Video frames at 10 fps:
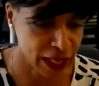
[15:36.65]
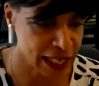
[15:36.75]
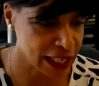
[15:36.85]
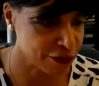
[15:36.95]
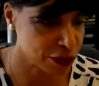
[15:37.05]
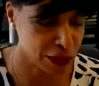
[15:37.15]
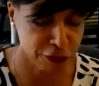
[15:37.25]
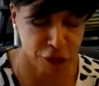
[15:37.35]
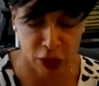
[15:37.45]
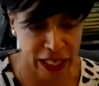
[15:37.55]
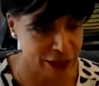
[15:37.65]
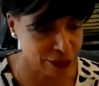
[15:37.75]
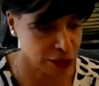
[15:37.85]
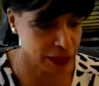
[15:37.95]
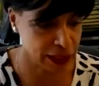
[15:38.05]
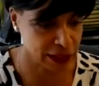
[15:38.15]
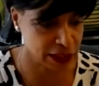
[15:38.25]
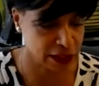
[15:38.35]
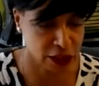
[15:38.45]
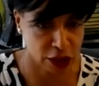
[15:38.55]
He gives me full
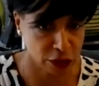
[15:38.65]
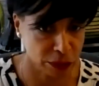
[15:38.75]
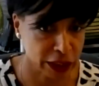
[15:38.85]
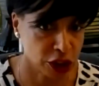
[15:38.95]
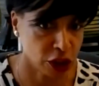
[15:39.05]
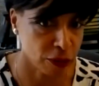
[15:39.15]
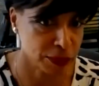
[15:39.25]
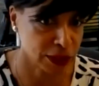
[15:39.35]
accountability to do my job.